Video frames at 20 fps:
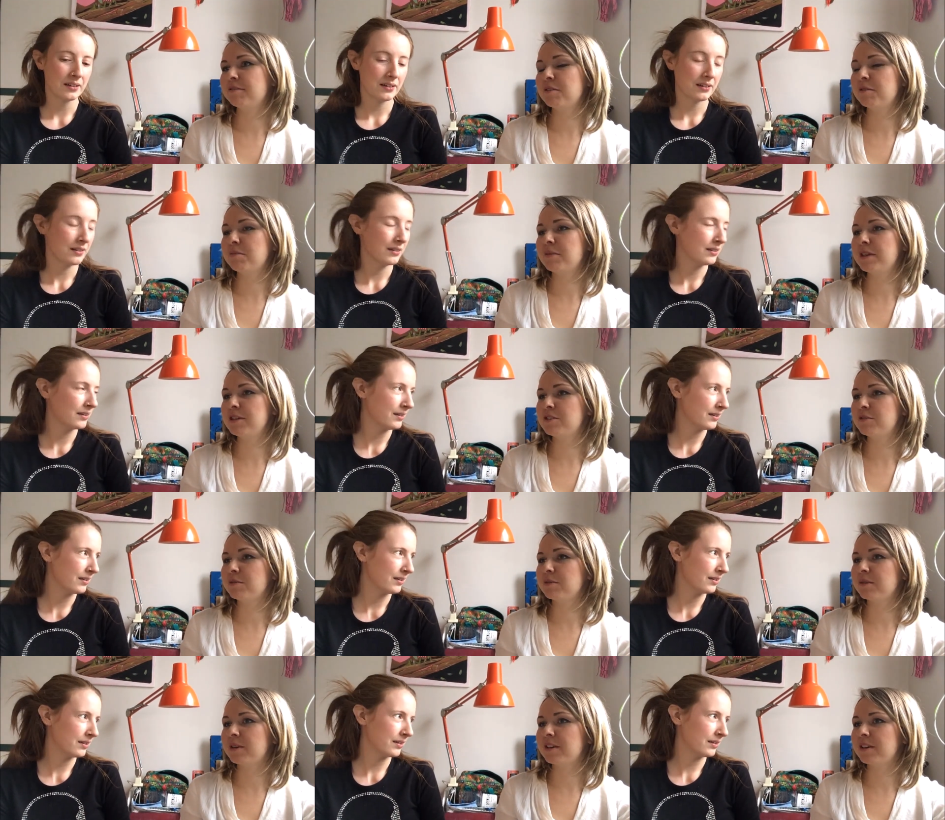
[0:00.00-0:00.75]
Speaker 1: what
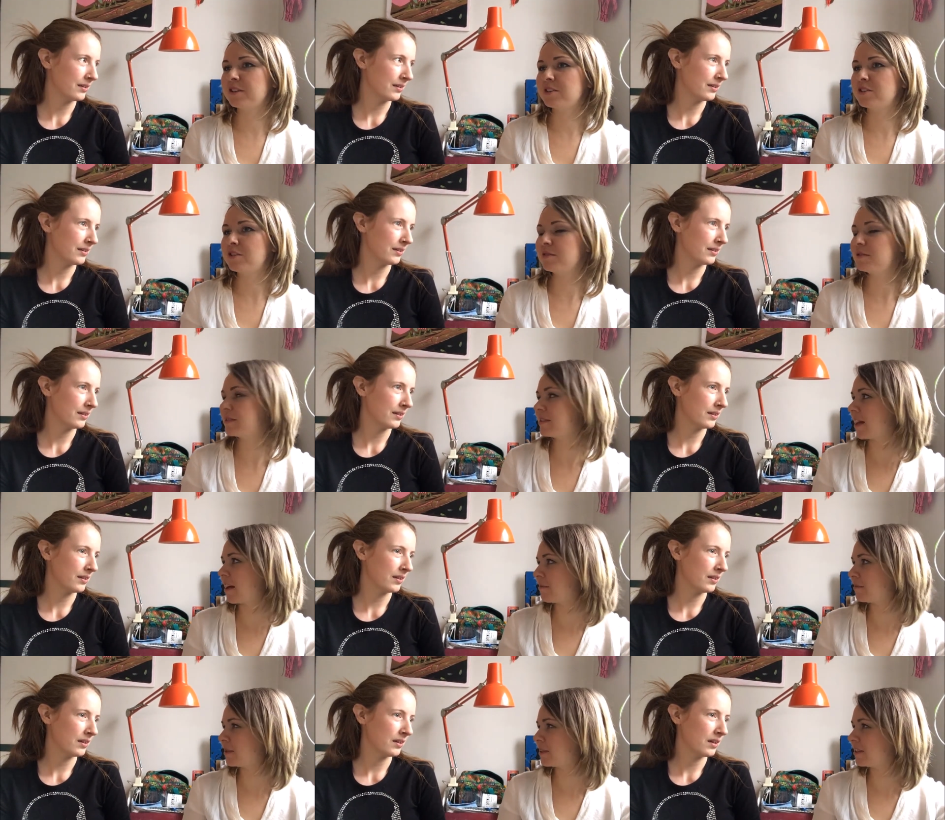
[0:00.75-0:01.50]
made you want to choose
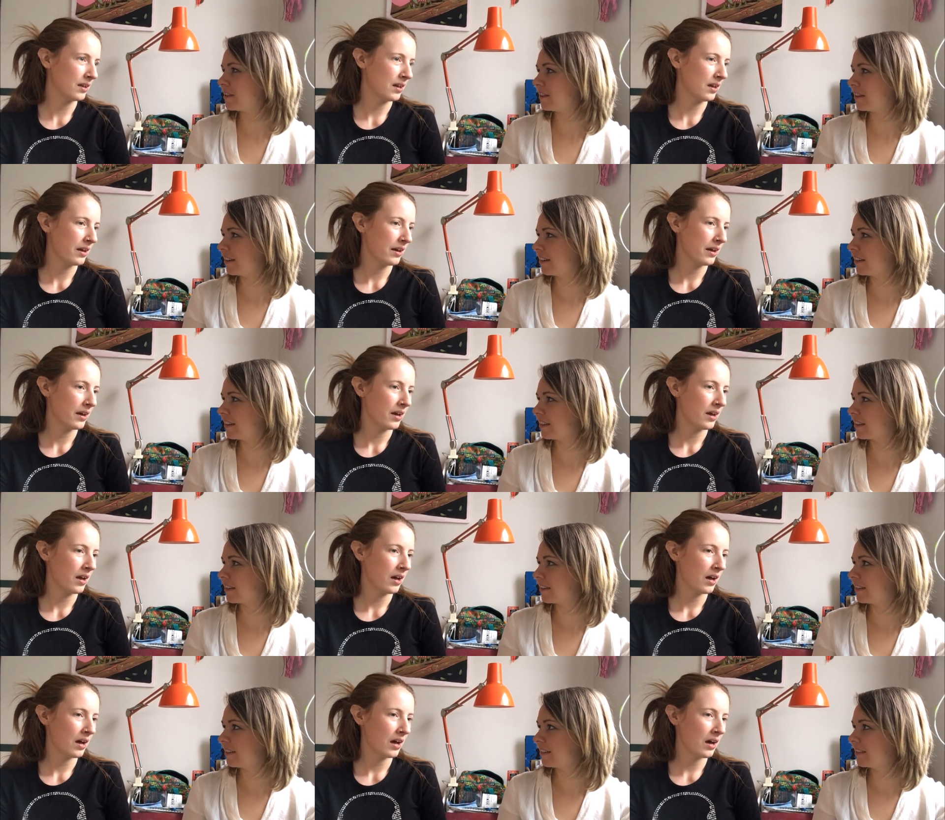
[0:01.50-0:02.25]
that
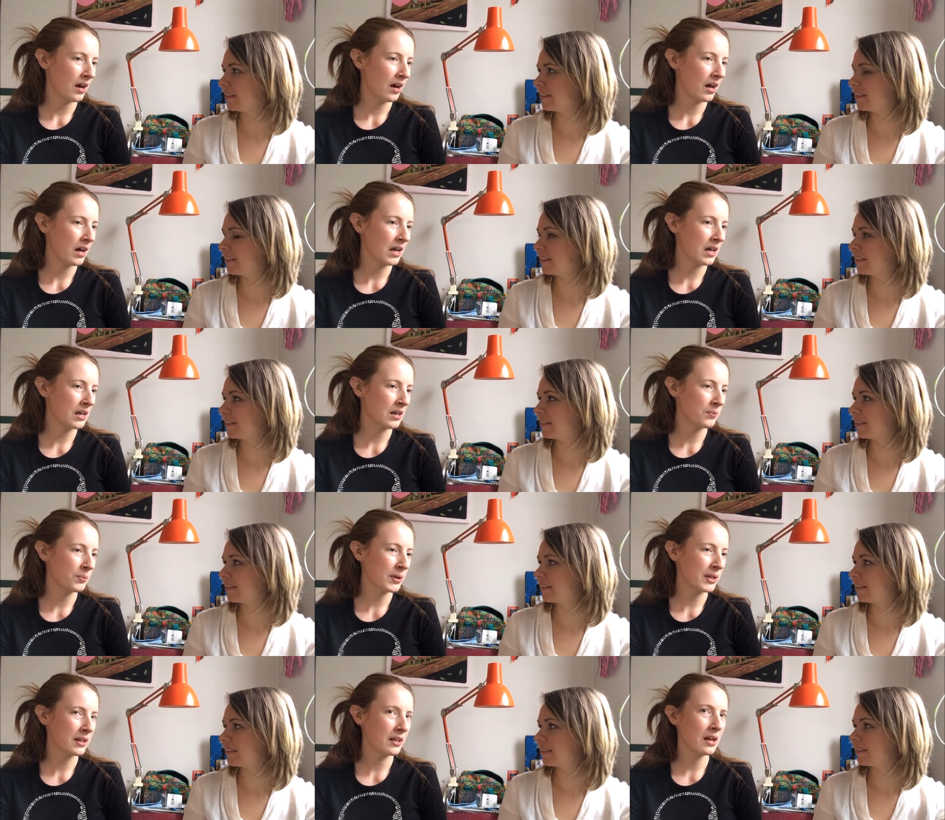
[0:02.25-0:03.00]
material?
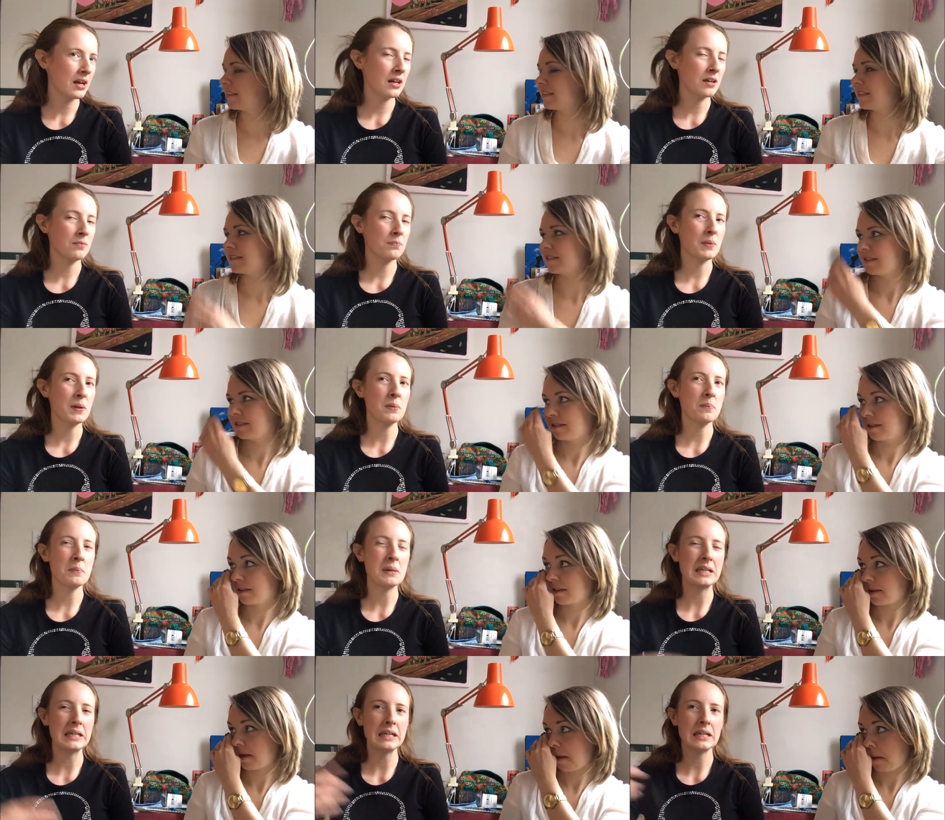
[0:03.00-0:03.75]
Speaker 2: I well, I've
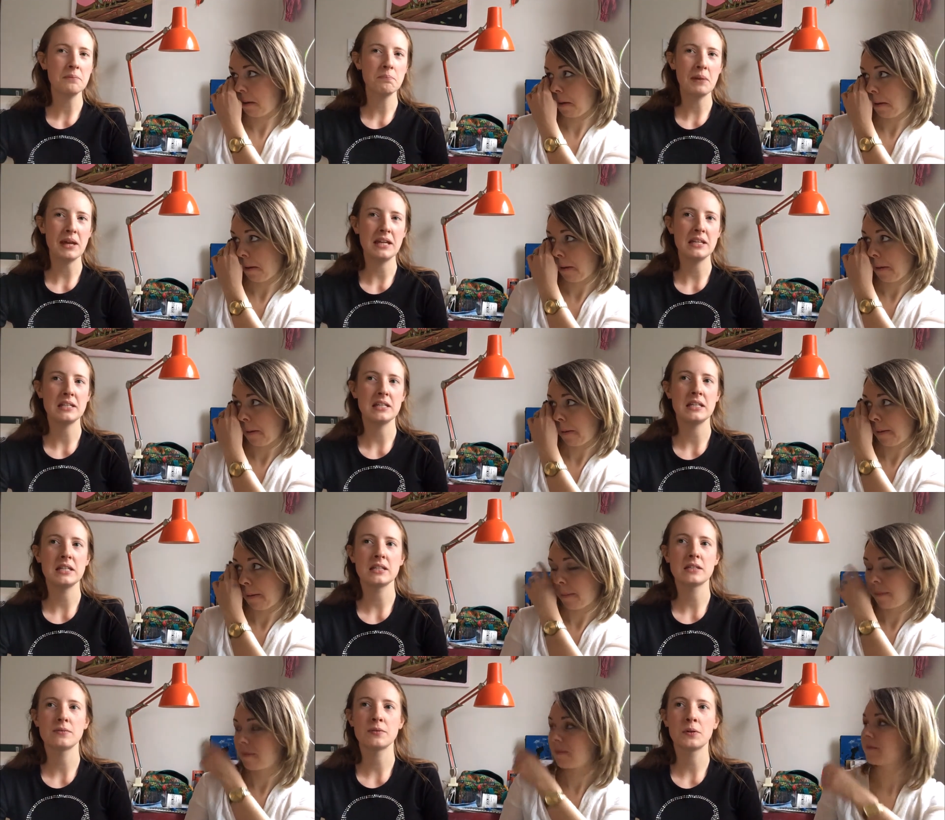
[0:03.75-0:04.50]
been making
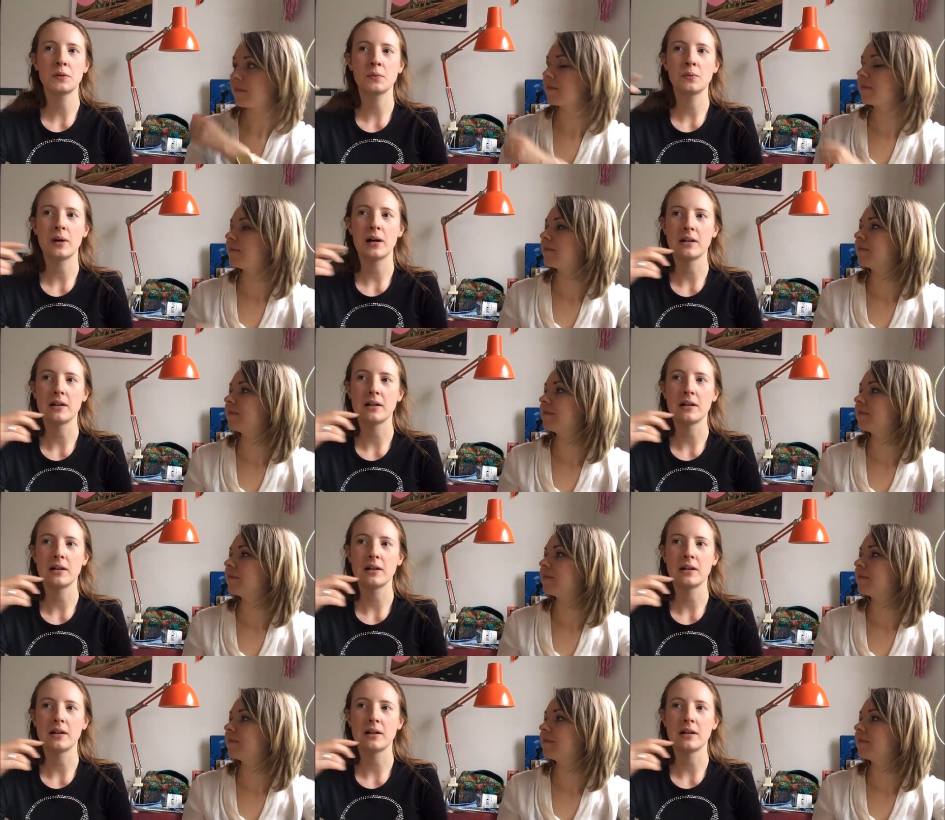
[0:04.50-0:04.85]
paintings for a